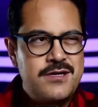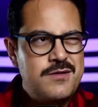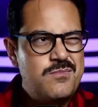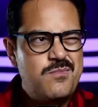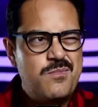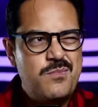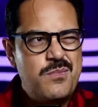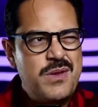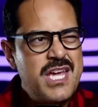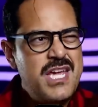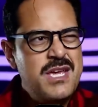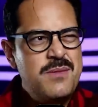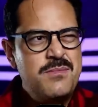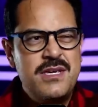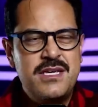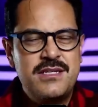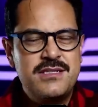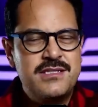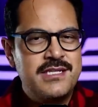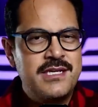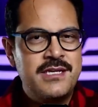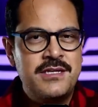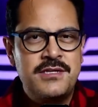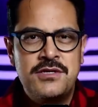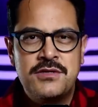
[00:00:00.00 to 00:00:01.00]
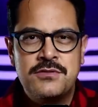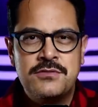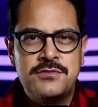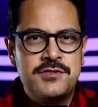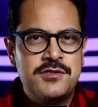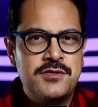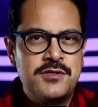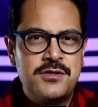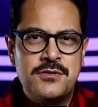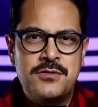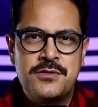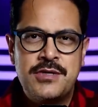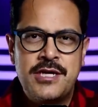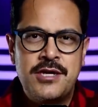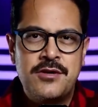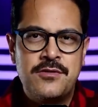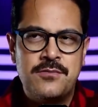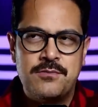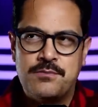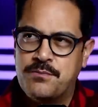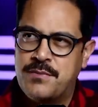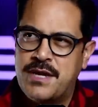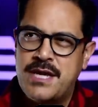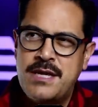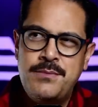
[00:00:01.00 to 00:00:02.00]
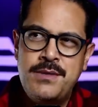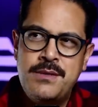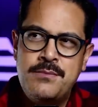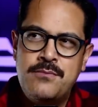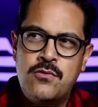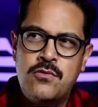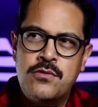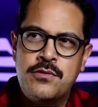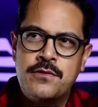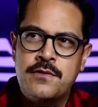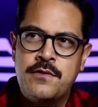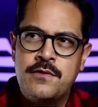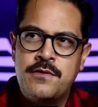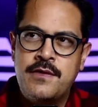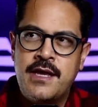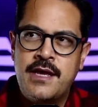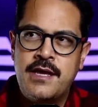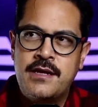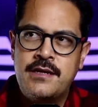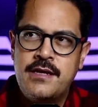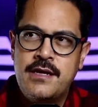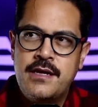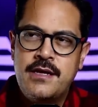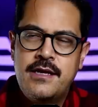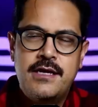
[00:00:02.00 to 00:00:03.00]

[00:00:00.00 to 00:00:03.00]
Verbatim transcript: maybe 10 years ago now, maybe more than that.